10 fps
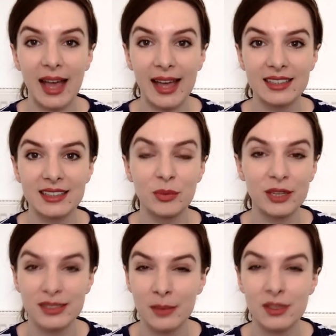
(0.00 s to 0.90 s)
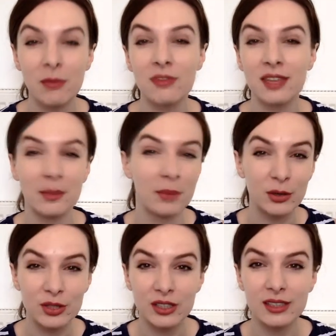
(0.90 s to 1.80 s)
and brings up some of the
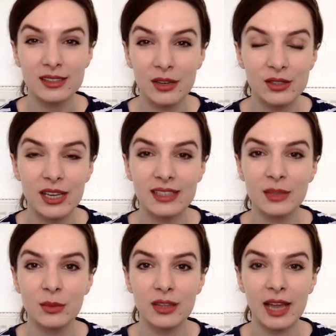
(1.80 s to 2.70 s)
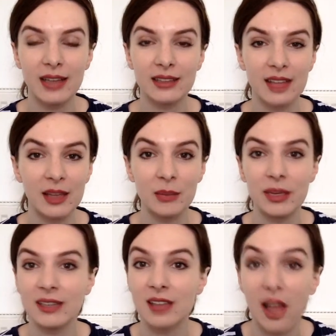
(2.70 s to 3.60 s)
emotion associated with that, like
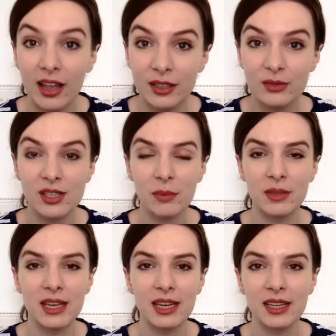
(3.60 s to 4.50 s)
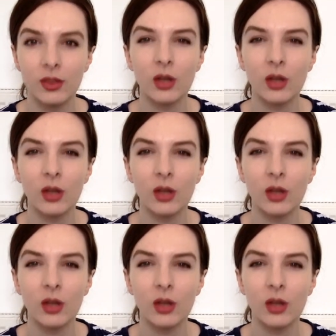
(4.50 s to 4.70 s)
being tired of something,